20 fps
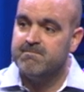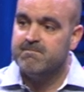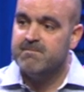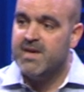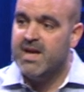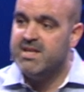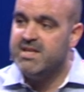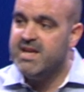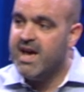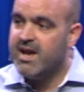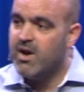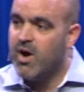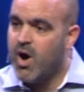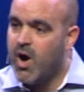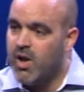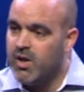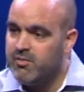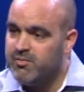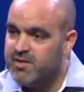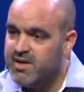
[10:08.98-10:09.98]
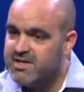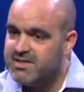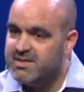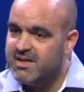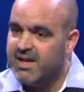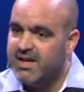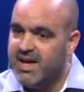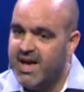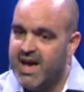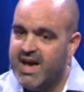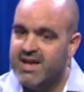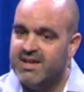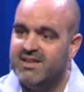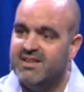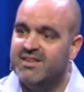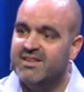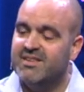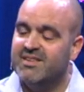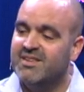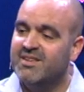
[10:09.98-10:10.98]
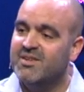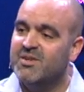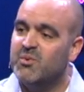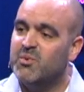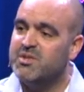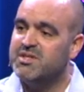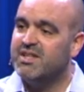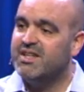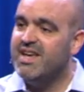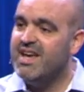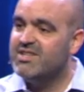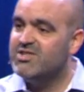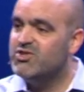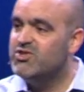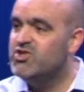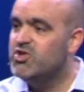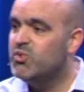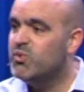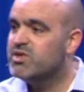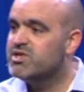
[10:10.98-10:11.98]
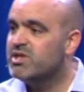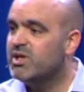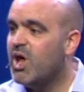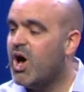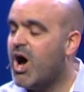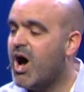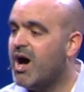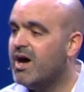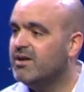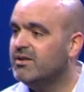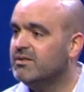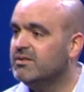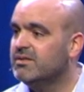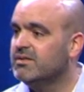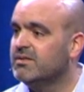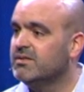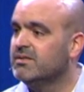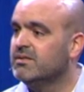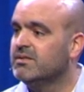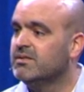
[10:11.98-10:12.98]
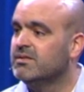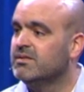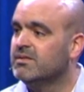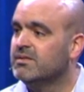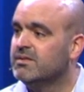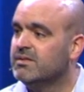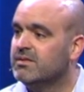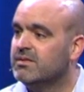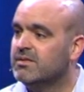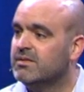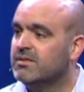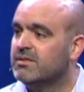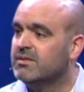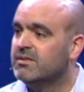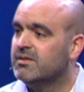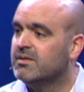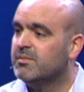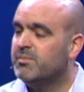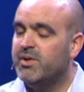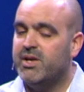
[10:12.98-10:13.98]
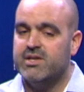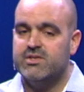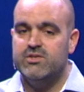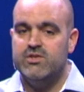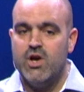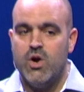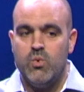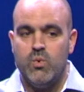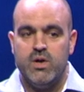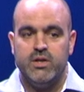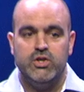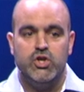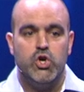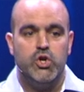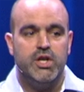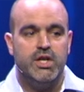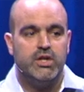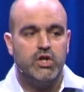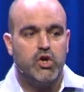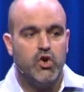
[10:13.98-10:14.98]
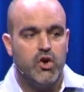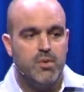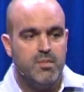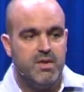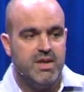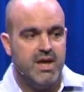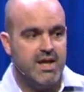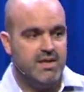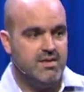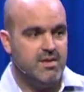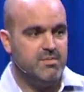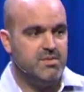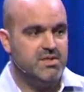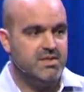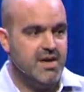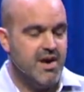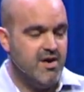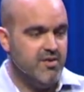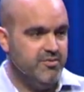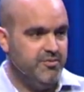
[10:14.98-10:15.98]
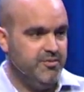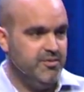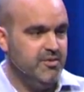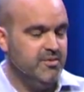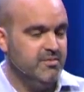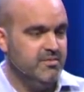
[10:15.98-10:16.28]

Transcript: And yet all of this, again, was against Jewish law, because no one could incriminate themselves